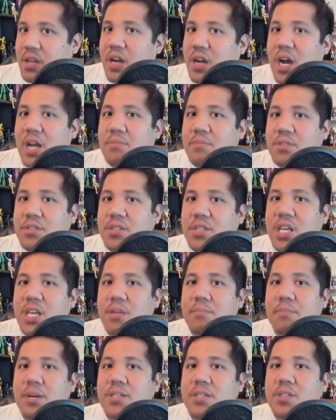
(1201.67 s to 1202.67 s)
I am
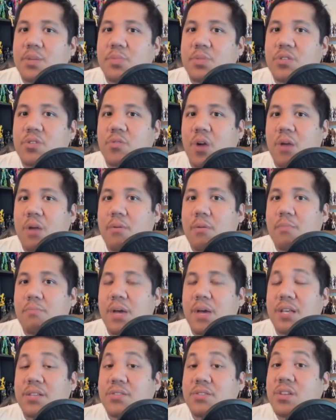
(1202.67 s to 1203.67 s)
seeing my subscriber
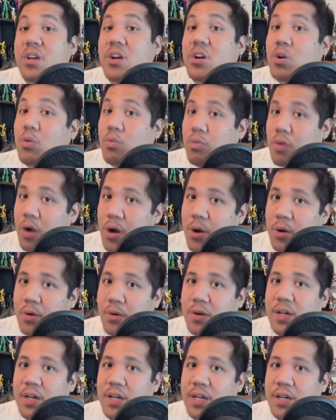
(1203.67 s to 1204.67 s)
base
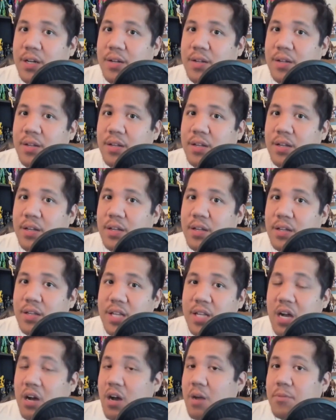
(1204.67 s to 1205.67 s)
grow.
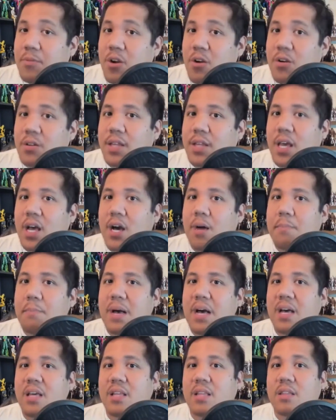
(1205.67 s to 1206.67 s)
Now, I'm currently up
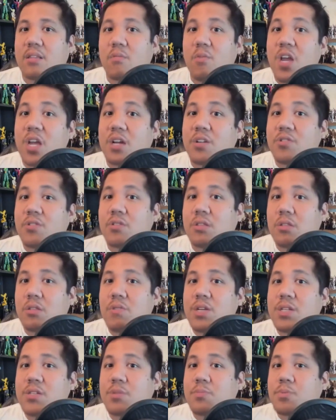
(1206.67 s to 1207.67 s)
at three hundred
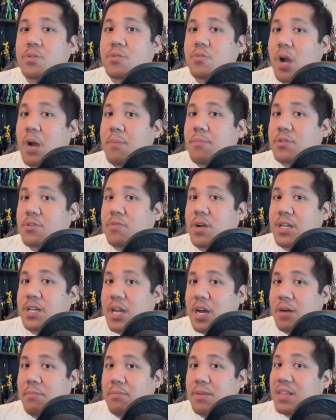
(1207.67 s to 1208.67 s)
three subscribers right
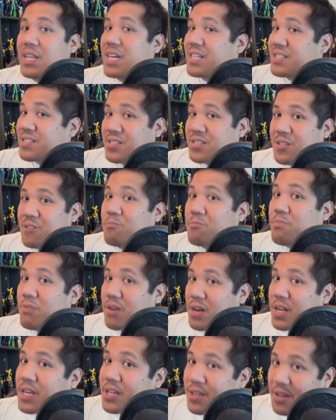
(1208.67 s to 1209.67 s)
now, but that's still
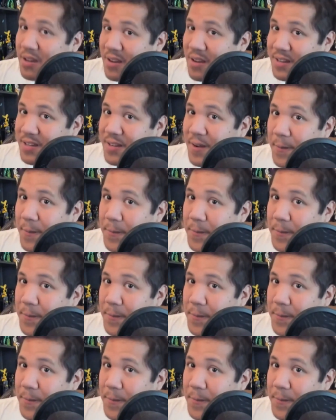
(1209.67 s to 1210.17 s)
pretty good.